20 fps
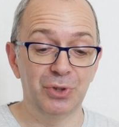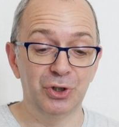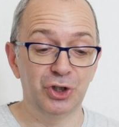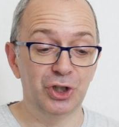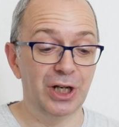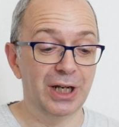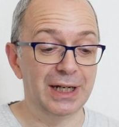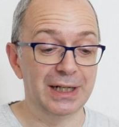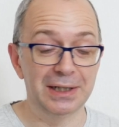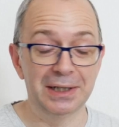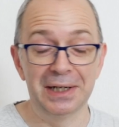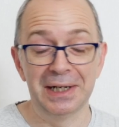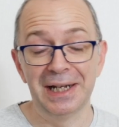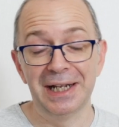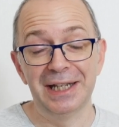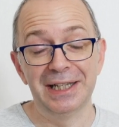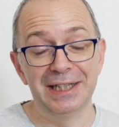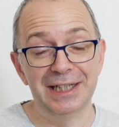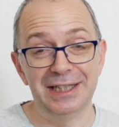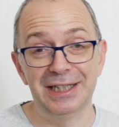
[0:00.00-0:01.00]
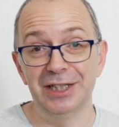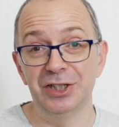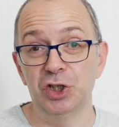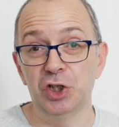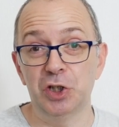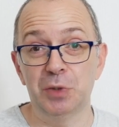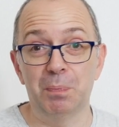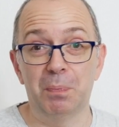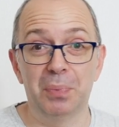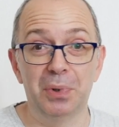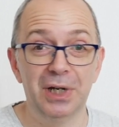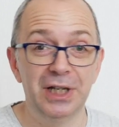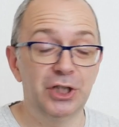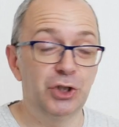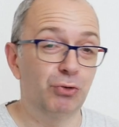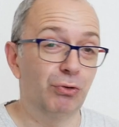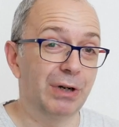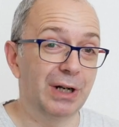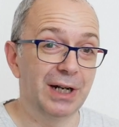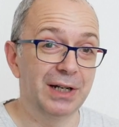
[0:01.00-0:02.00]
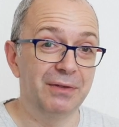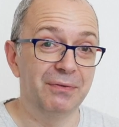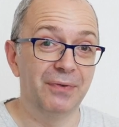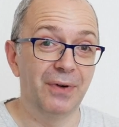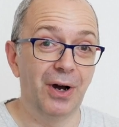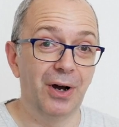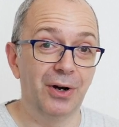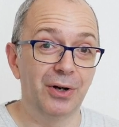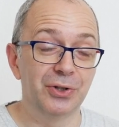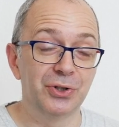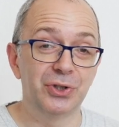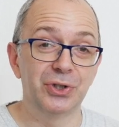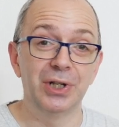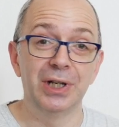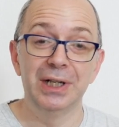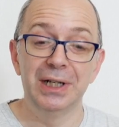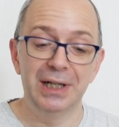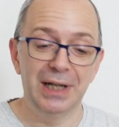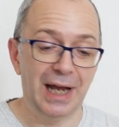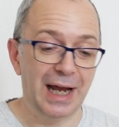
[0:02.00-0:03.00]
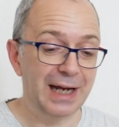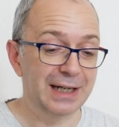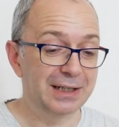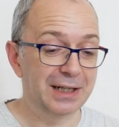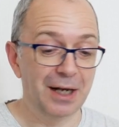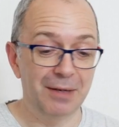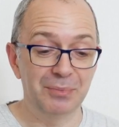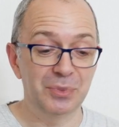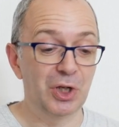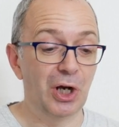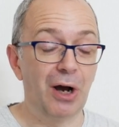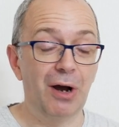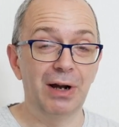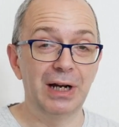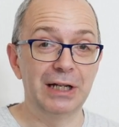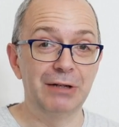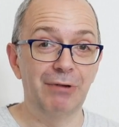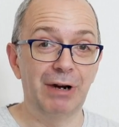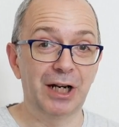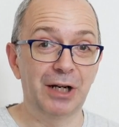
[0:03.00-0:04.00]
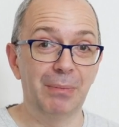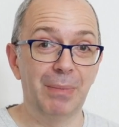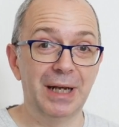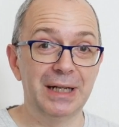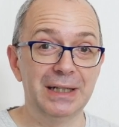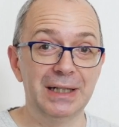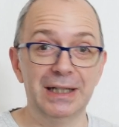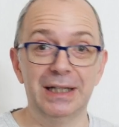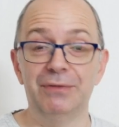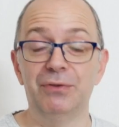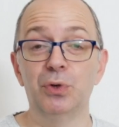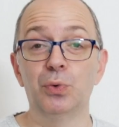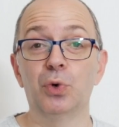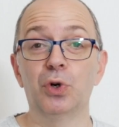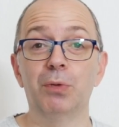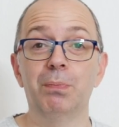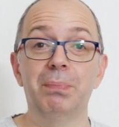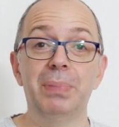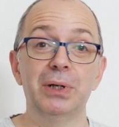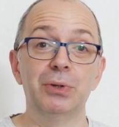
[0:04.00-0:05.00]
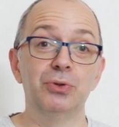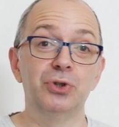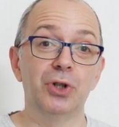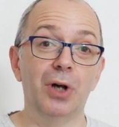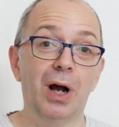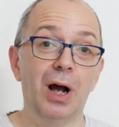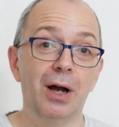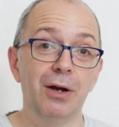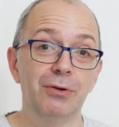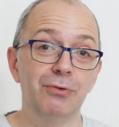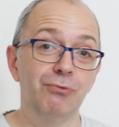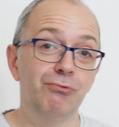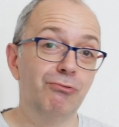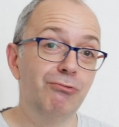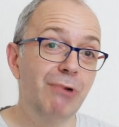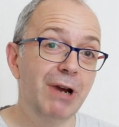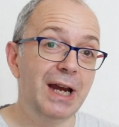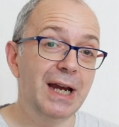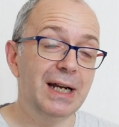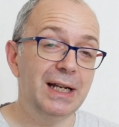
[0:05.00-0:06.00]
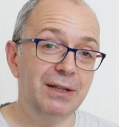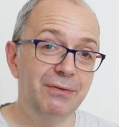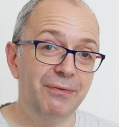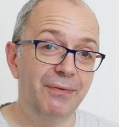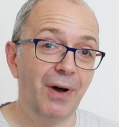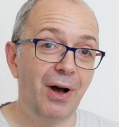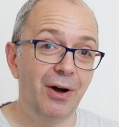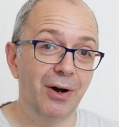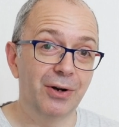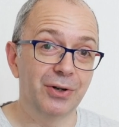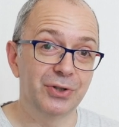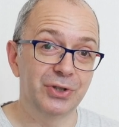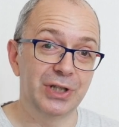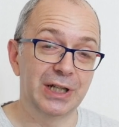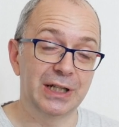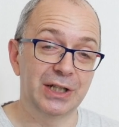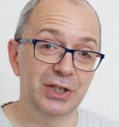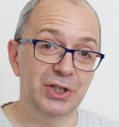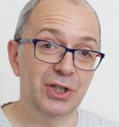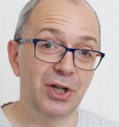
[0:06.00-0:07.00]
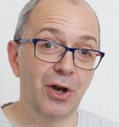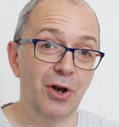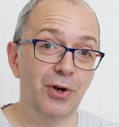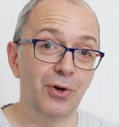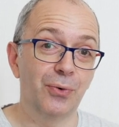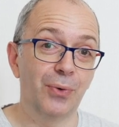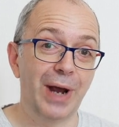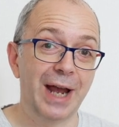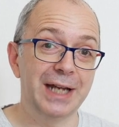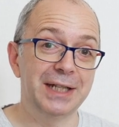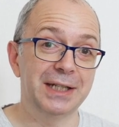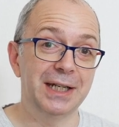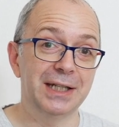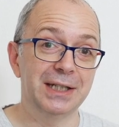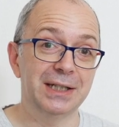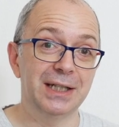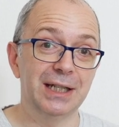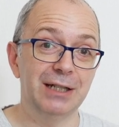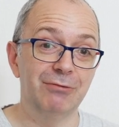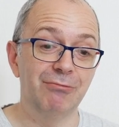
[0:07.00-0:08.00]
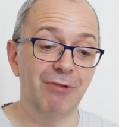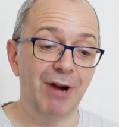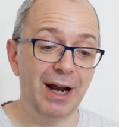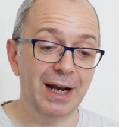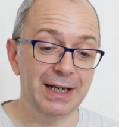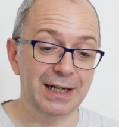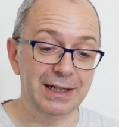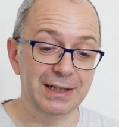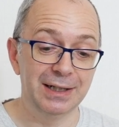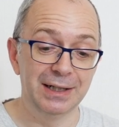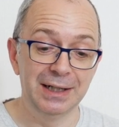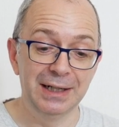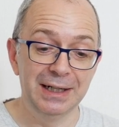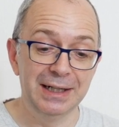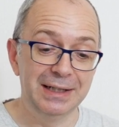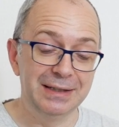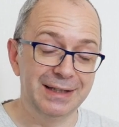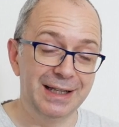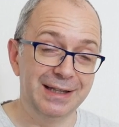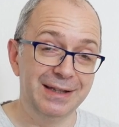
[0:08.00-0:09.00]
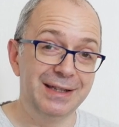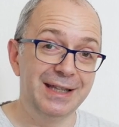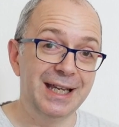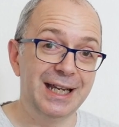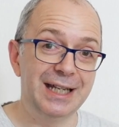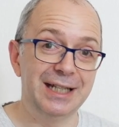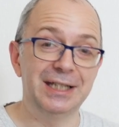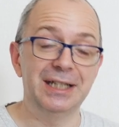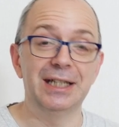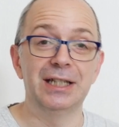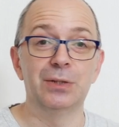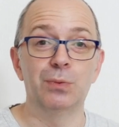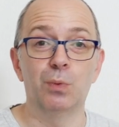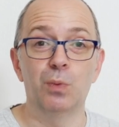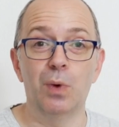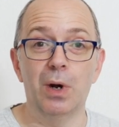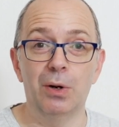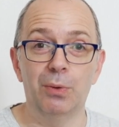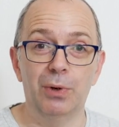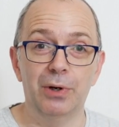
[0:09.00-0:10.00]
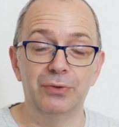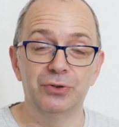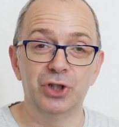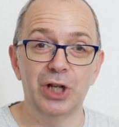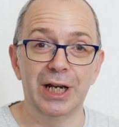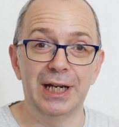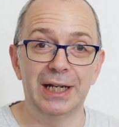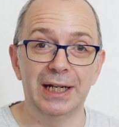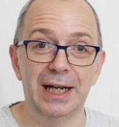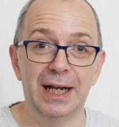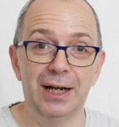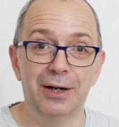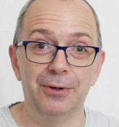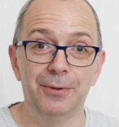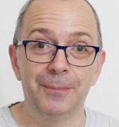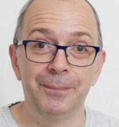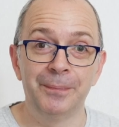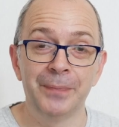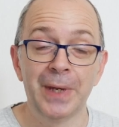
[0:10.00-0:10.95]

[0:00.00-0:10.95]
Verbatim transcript: machine. This is just blisteringly fast and comes highly recommended. If you want to build your own really fast external SSD RAID, then this is well worth checking out.